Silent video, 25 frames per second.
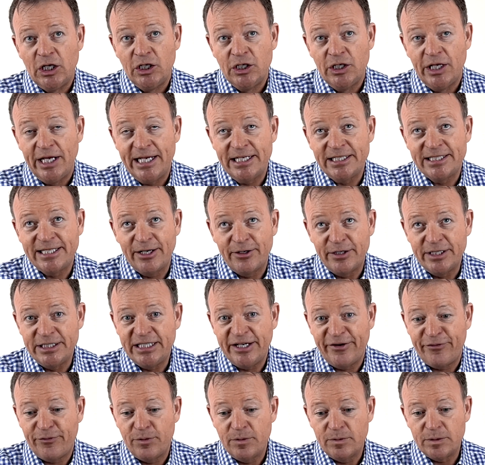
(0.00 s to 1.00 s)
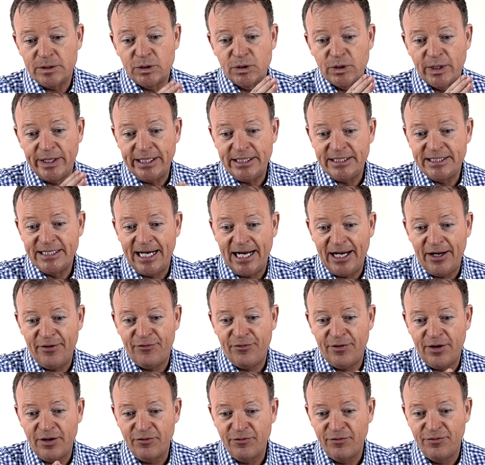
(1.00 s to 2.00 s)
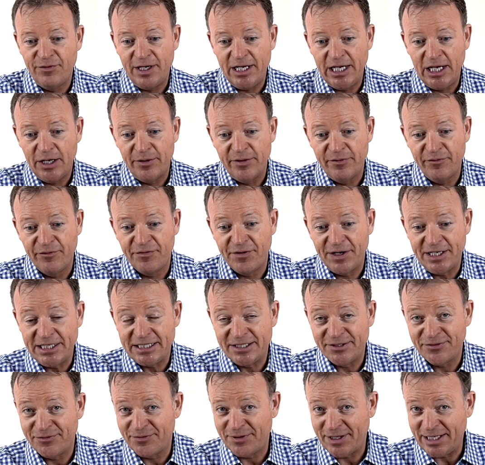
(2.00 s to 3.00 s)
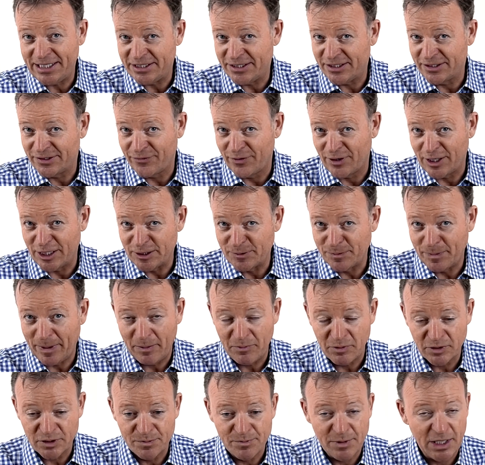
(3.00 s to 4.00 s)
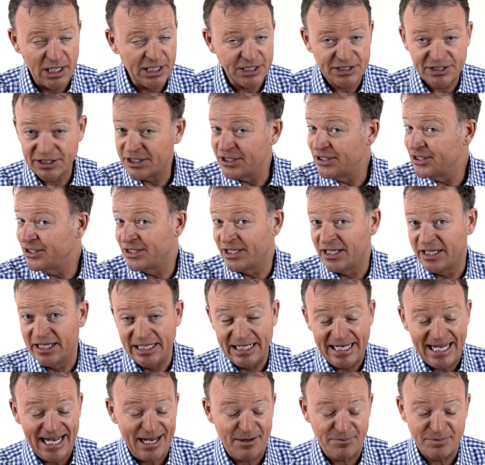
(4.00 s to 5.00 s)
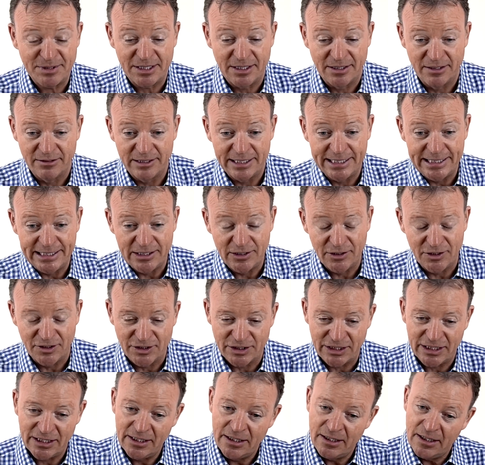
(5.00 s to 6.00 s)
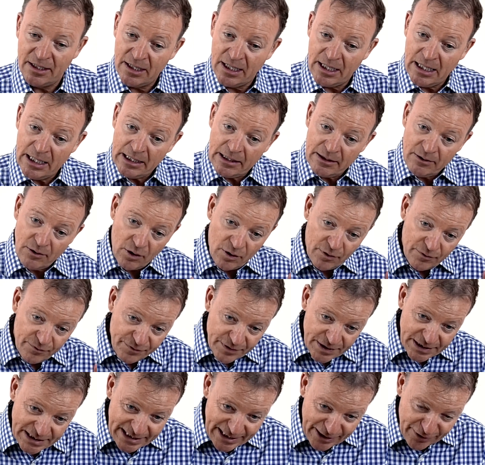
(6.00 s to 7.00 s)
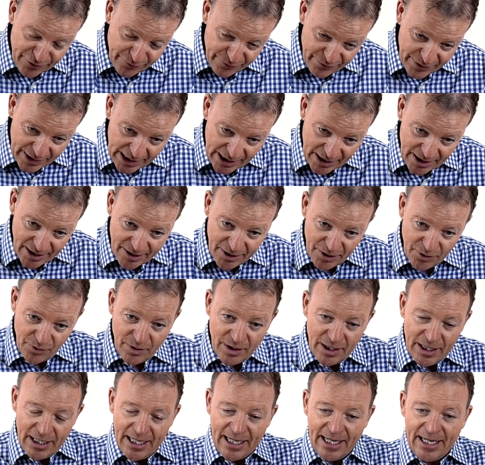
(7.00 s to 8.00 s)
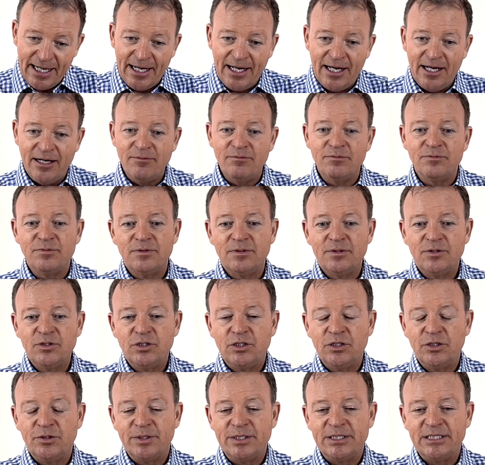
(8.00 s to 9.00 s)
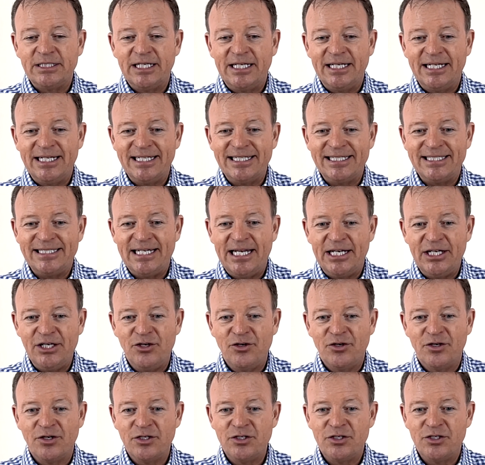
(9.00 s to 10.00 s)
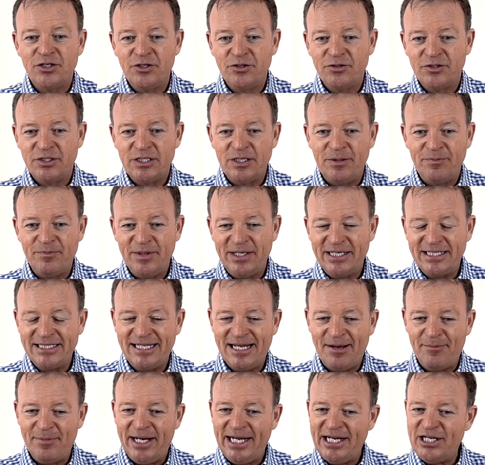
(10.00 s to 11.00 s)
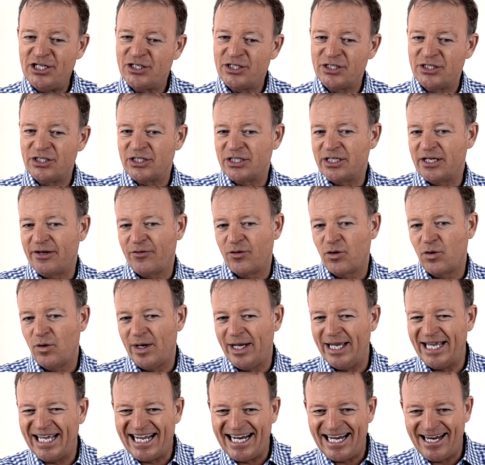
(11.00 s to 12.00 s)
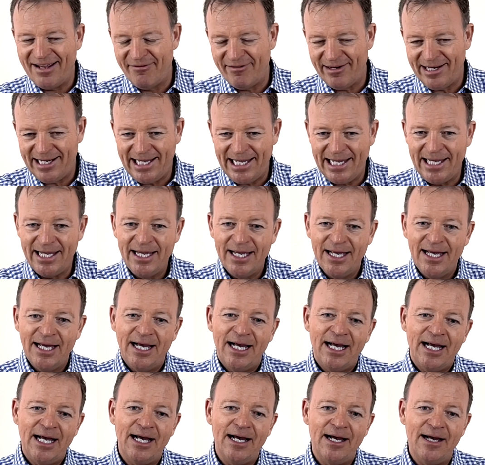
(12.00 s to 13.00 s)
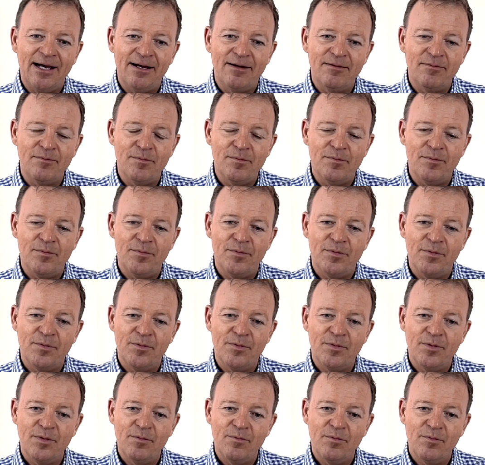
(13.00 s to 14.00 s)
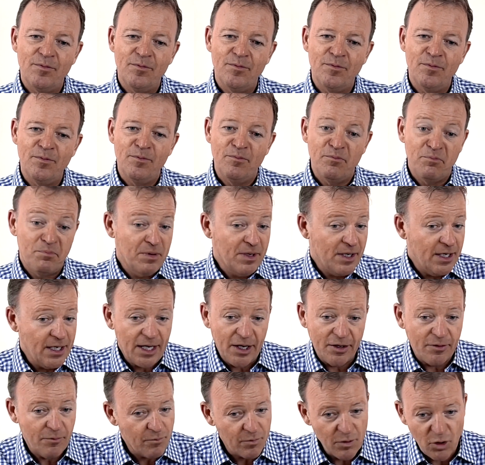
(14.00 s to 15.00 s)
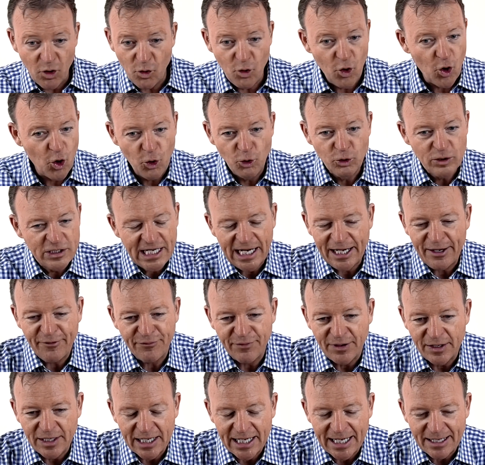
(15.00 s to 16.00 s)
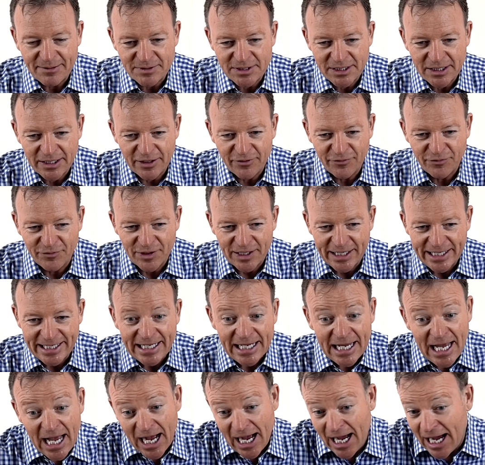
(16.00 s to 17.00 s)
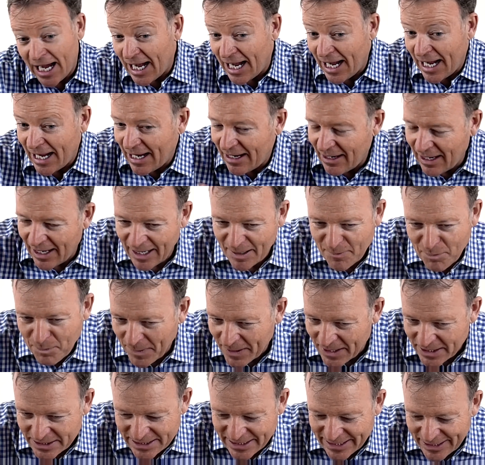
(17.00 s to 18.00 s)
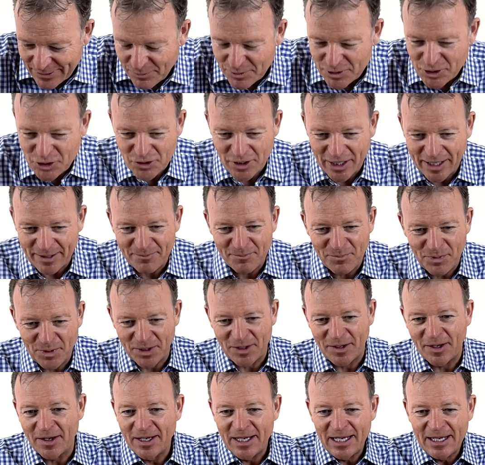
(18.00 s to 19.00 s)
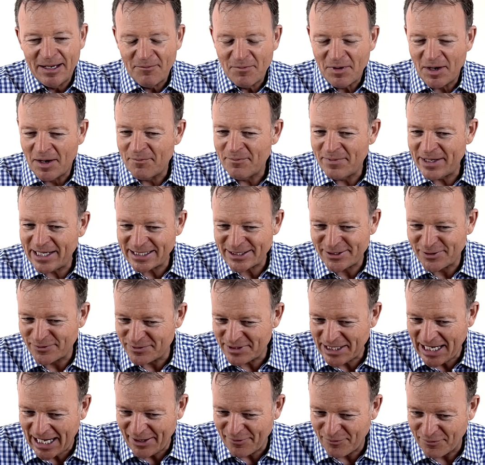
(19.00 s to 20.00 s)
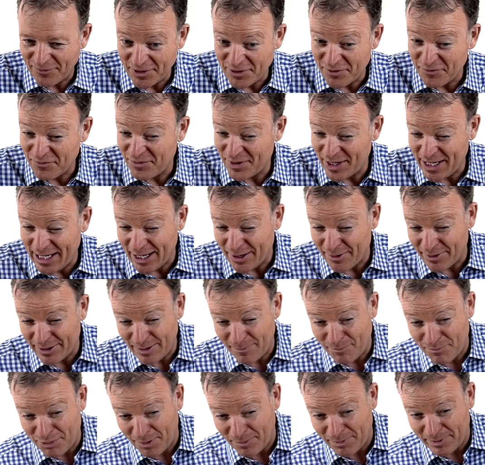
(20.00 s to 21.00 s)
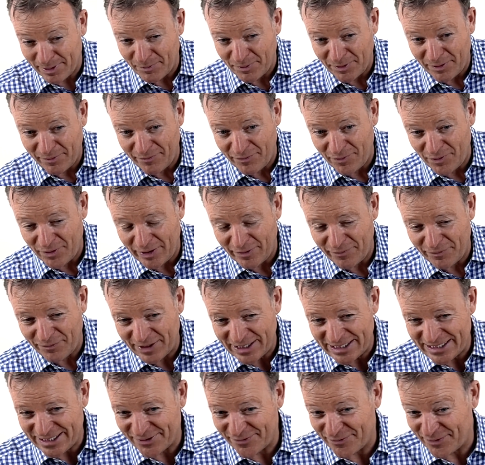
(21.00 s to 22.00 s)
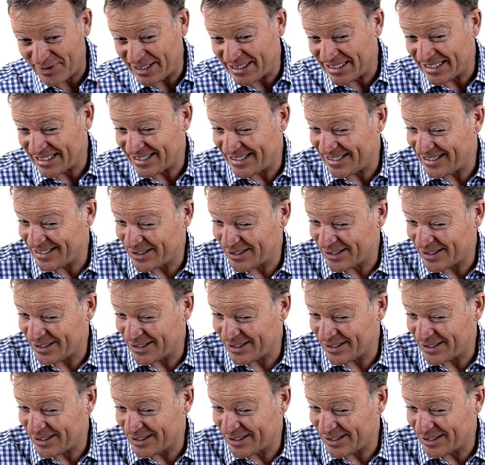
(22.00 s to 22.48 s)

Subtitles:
Is there a difference between telephone, video and face-to-face as far as people's marks are concerned? Absolutely not. Obviously the video, to a certain extent, you can do some examination stuff quite cleverly. But no, all telephone, absolutely fine. I personally would try and put a mix of telephone and video, and I probably would avoid face-to-face because it's